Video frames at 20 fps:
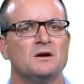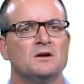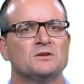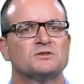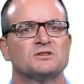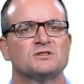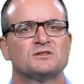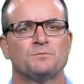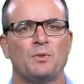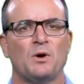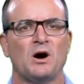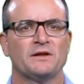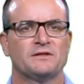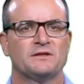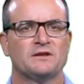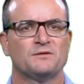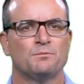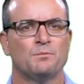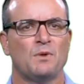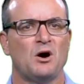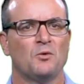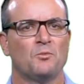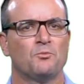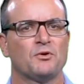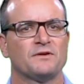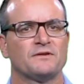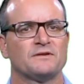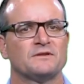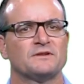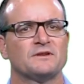Despite this mild
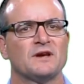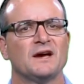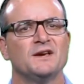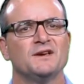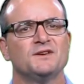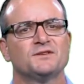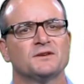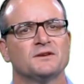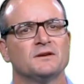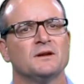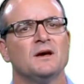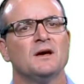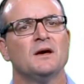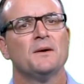presentation,